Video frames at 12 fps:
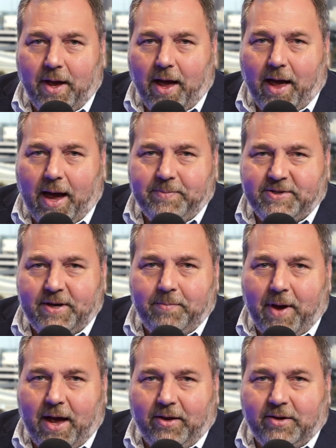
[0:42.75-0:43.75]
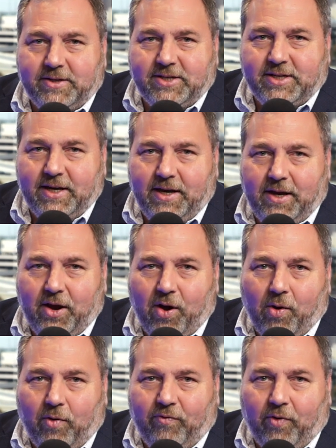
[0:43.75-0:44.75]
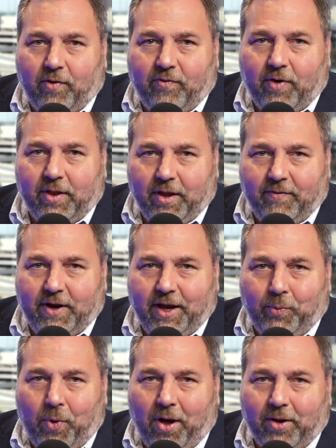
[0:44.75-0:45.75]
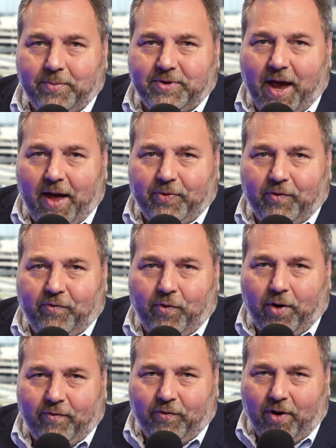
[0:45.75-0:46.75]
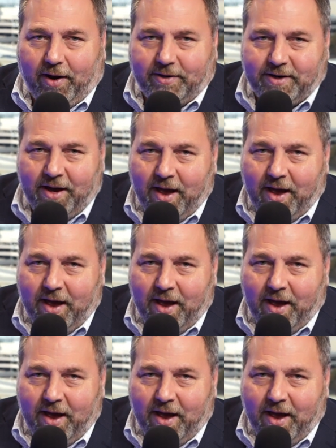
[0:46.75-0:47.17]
I'm Tim Mallett, CEO of Forefront Living, and welcome to At the Forefront.